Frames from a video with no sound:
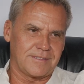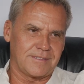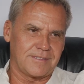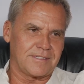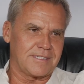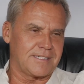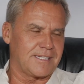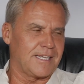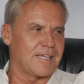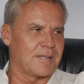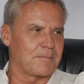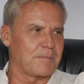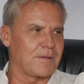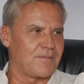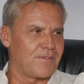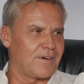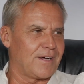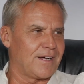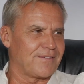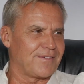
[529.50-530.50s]
It's taken me
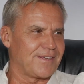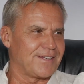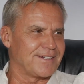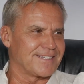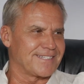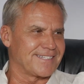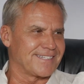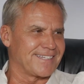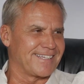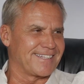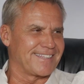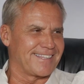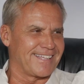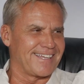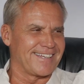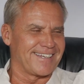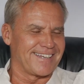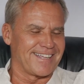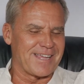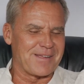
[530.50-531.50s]
5 years to get
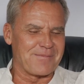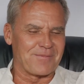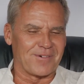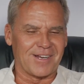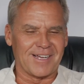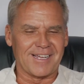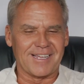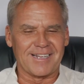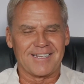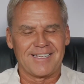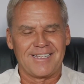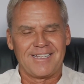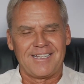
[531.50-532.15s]
that name right.